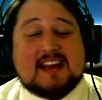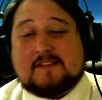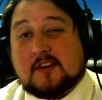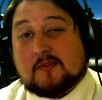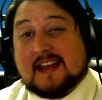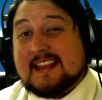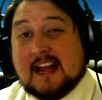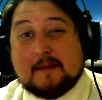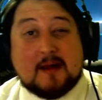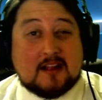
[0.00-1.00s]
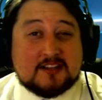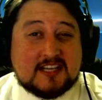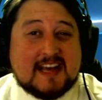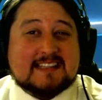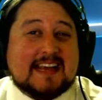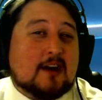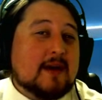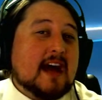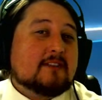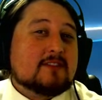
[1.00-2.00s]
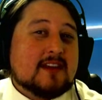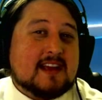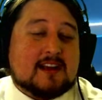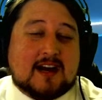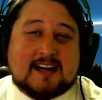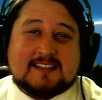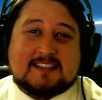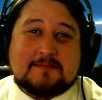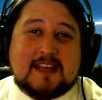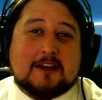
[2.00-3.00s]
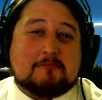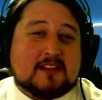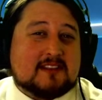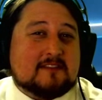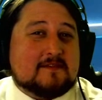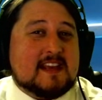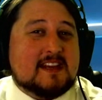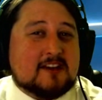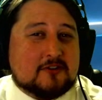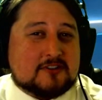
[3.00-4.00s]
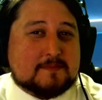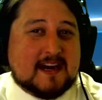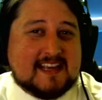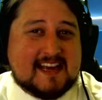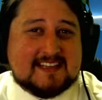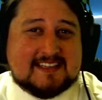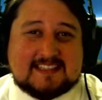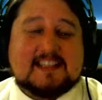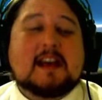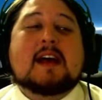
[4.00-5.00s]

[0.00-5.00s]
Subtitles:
If you don't like that, I apologize. However, it costs me a monthly fee to host podcasts,